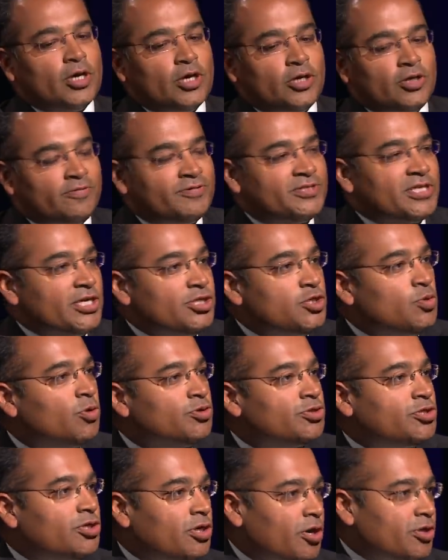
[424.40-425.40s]
You said you
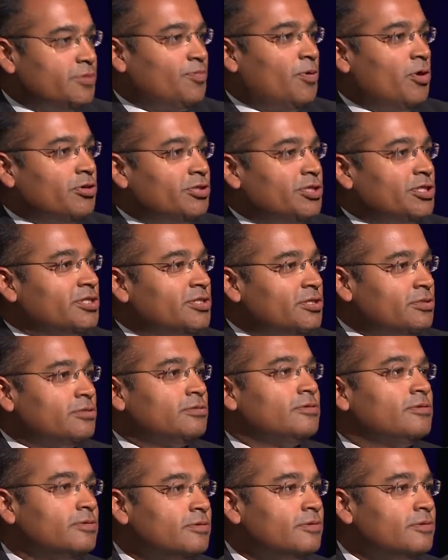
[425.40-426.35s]
wanted to go into politics